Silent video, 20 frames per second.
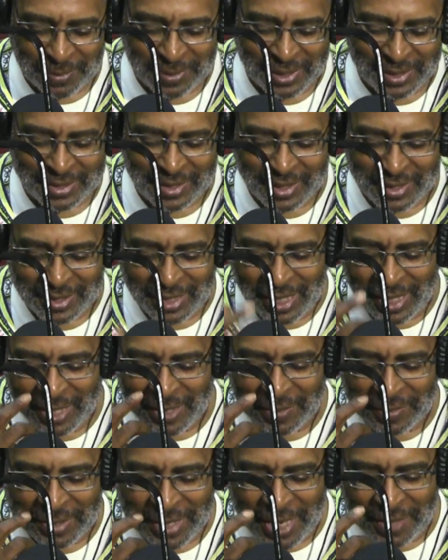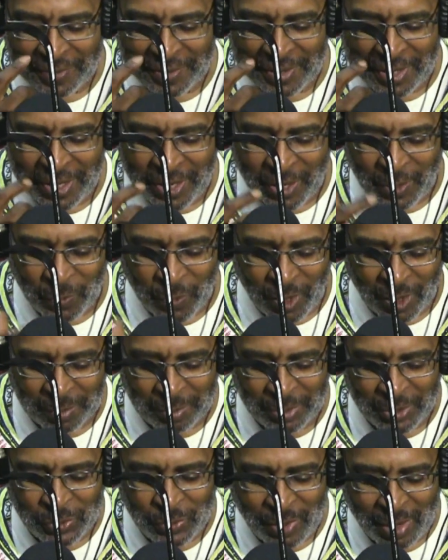This is L. Nathan Hare.
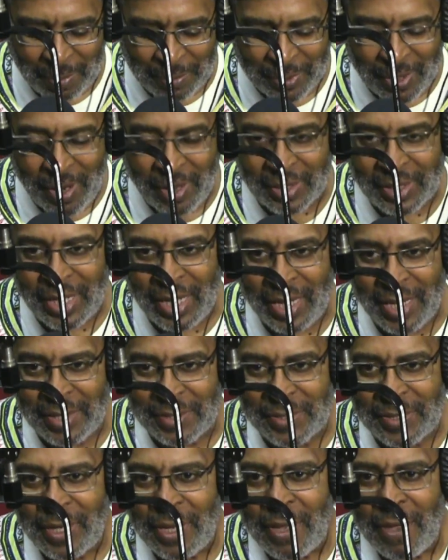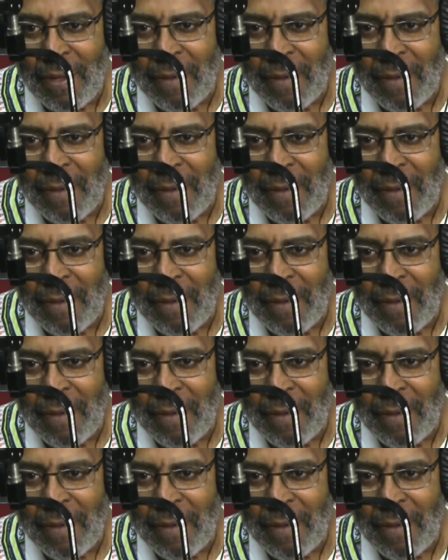Welcome to our broadcast,